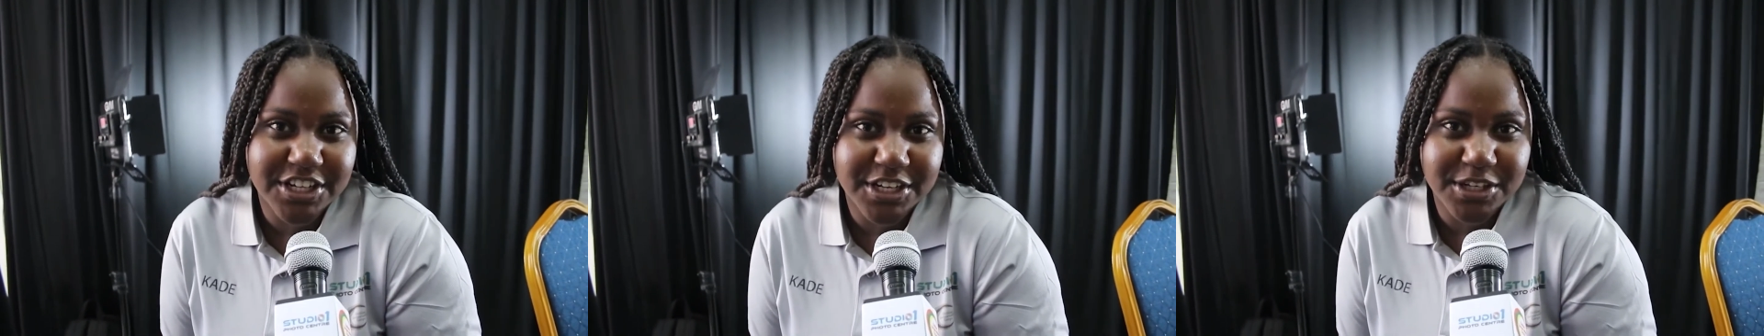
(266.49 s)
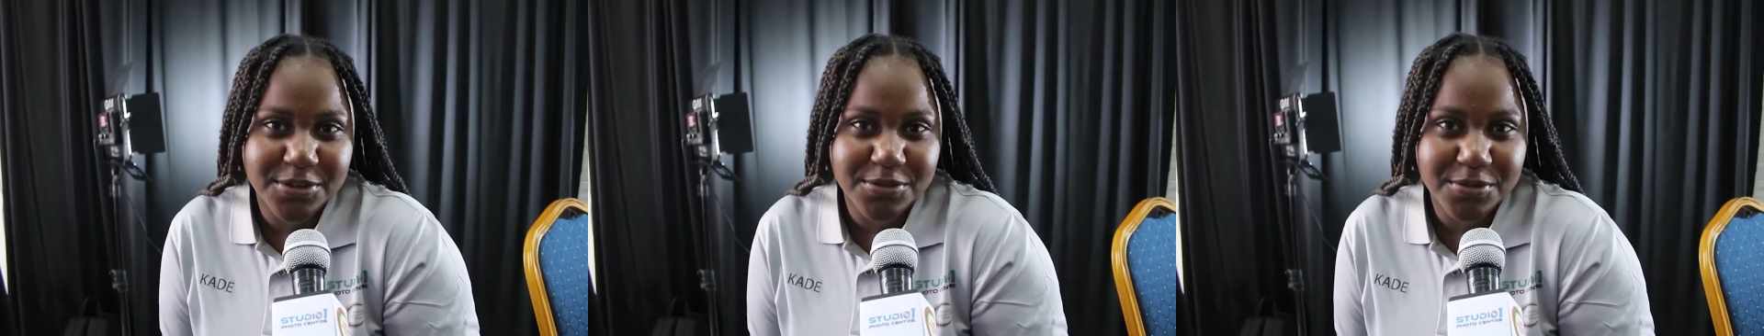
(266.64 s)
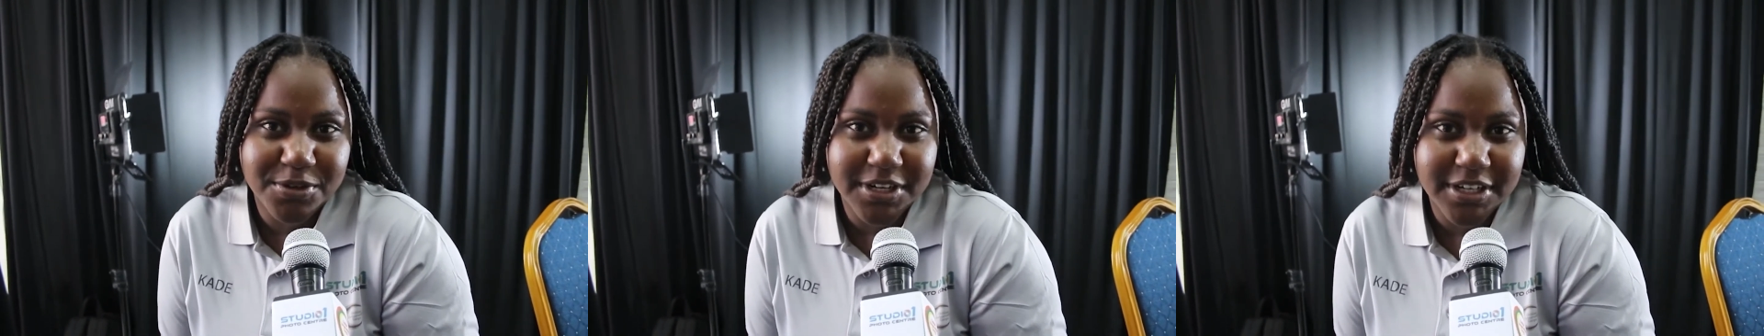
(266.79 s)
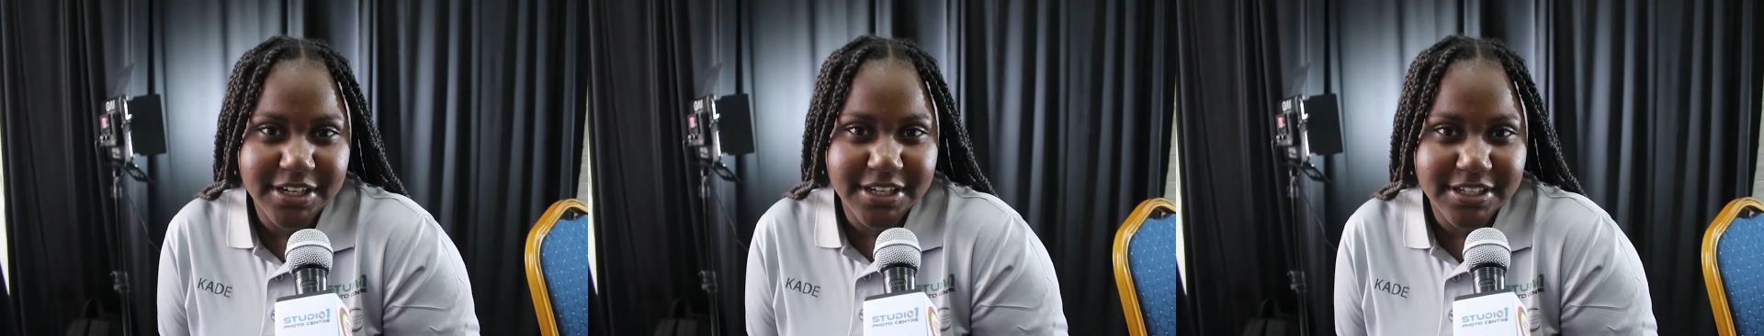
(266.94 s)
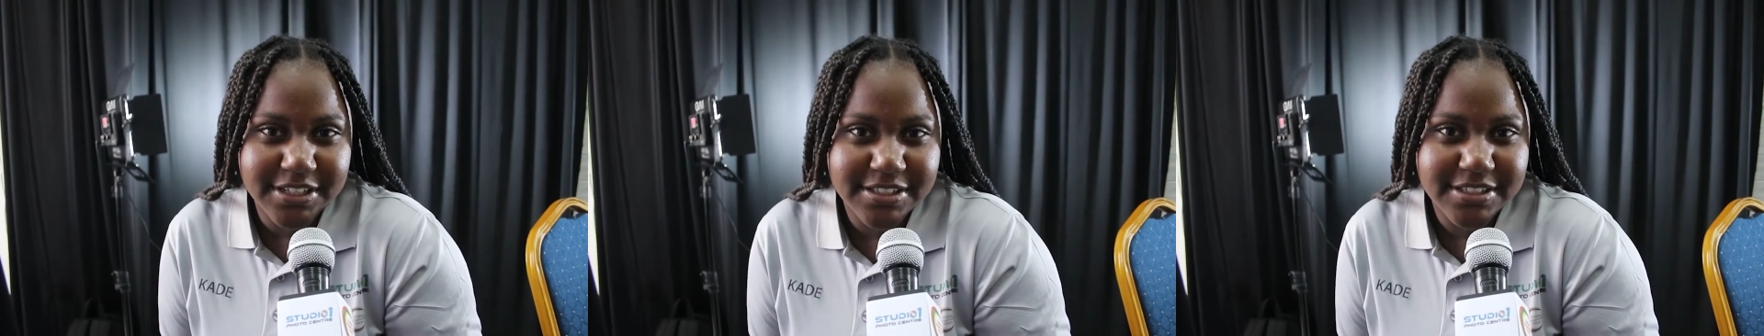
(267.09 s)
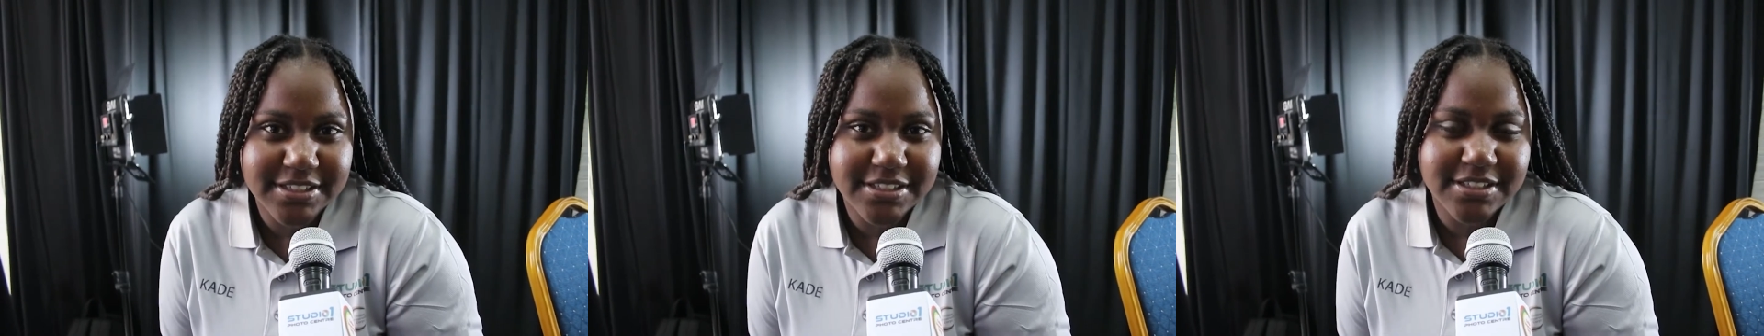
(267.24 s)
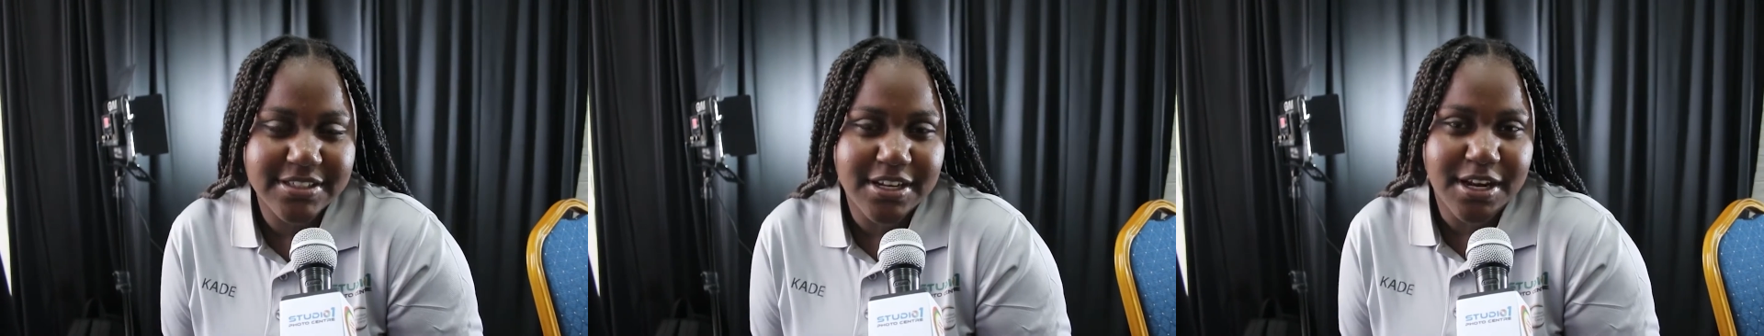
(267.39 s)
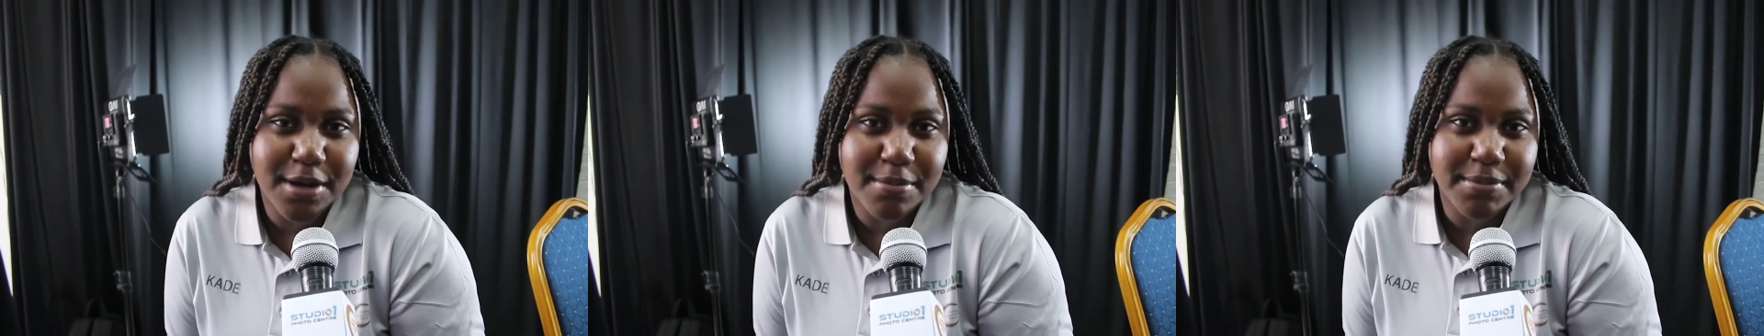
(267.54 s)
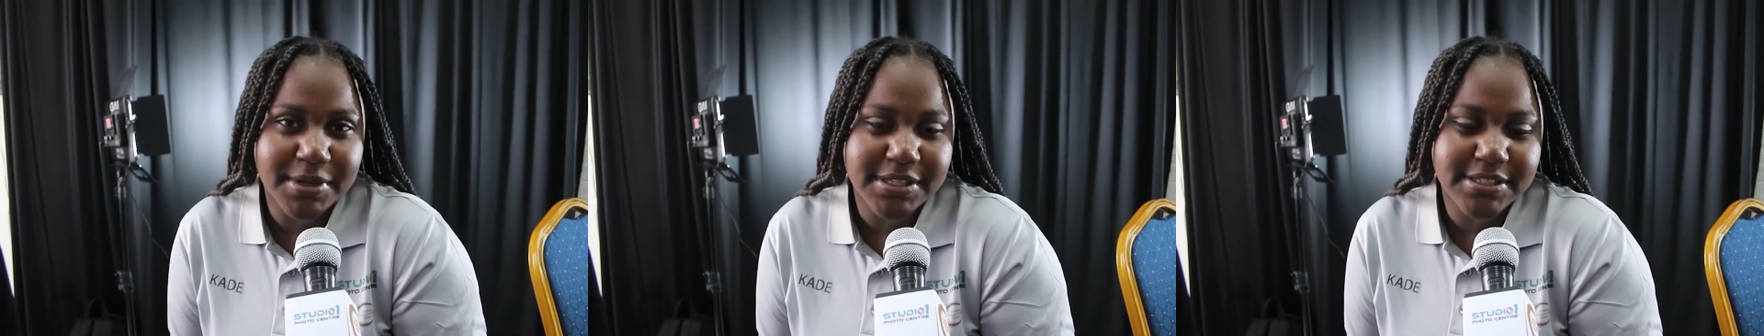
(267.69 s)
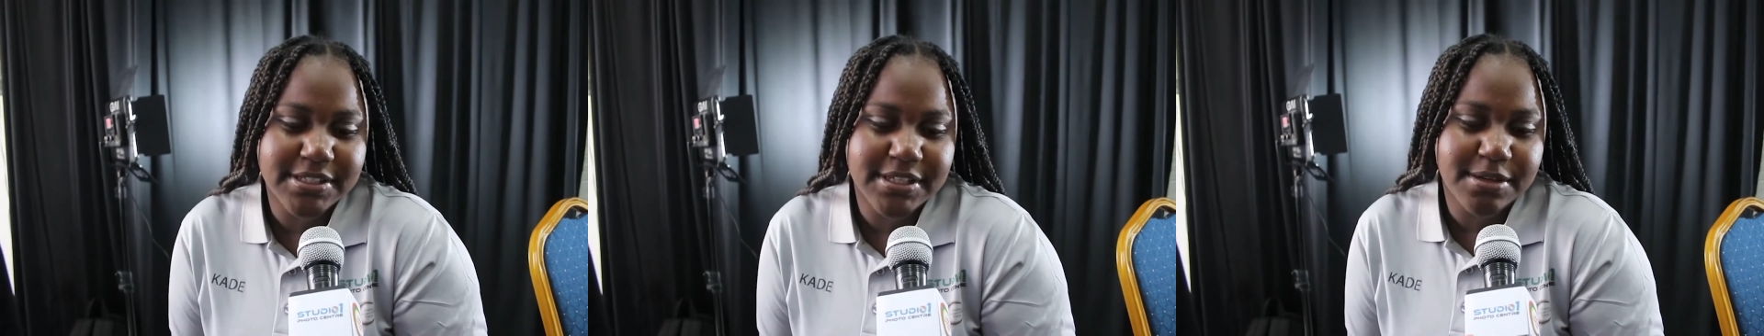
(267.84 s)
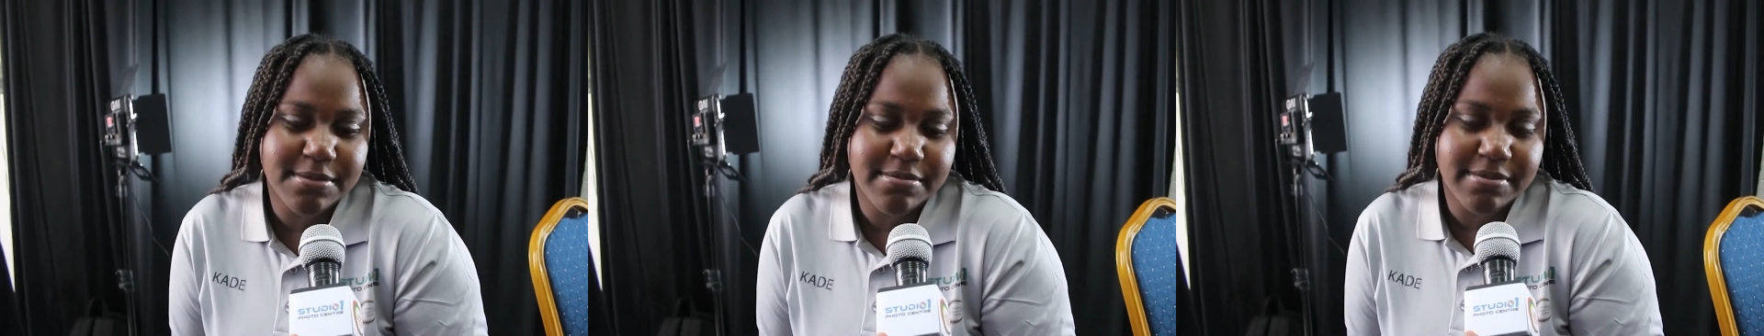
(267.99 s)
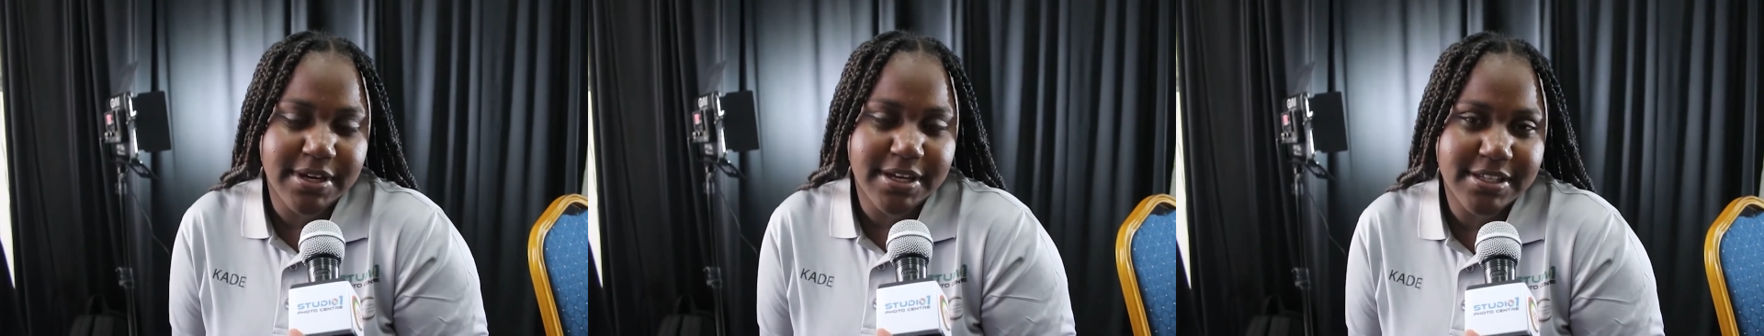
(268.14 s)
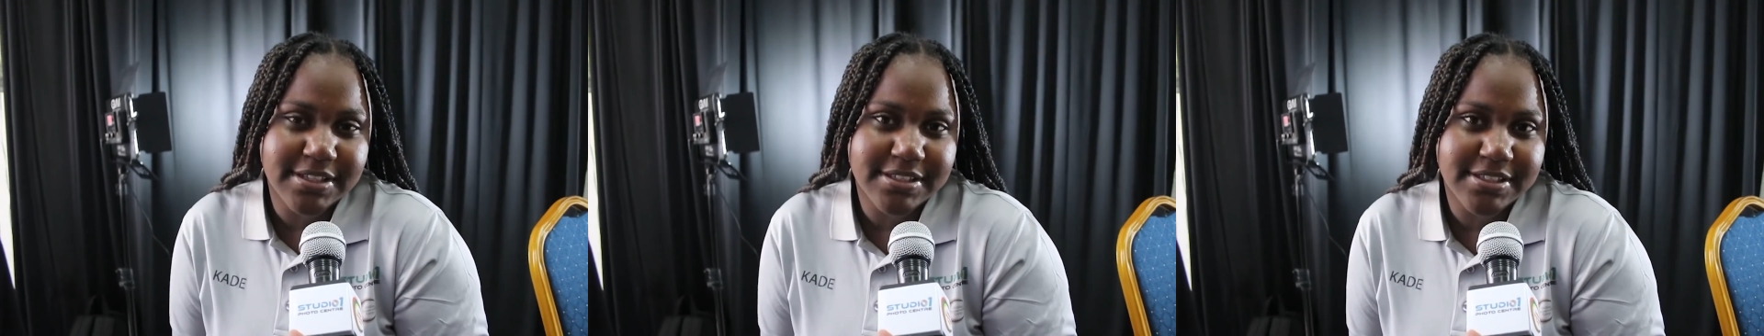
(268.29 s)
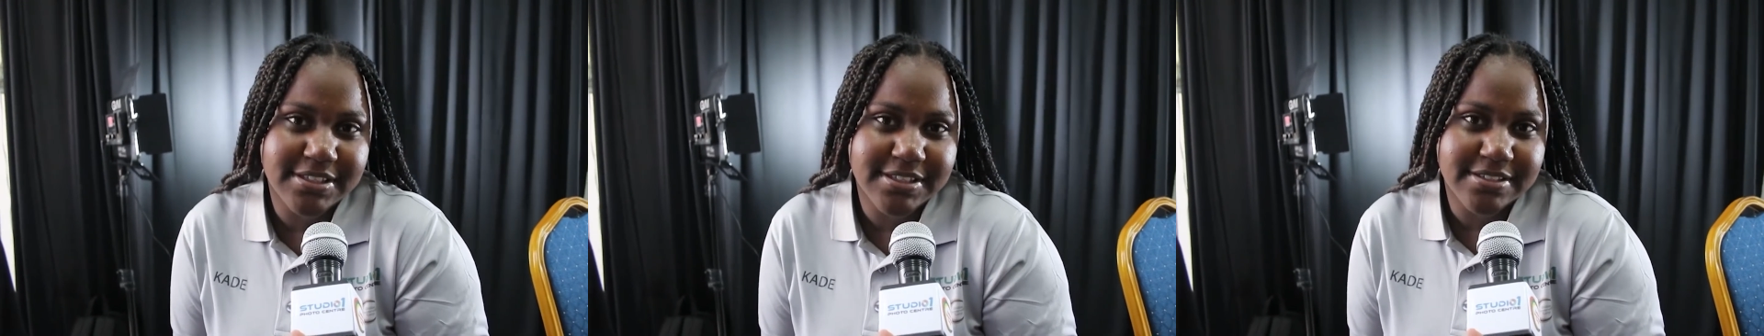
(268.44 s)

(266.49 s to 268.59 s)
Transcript: anyone else to come and take part.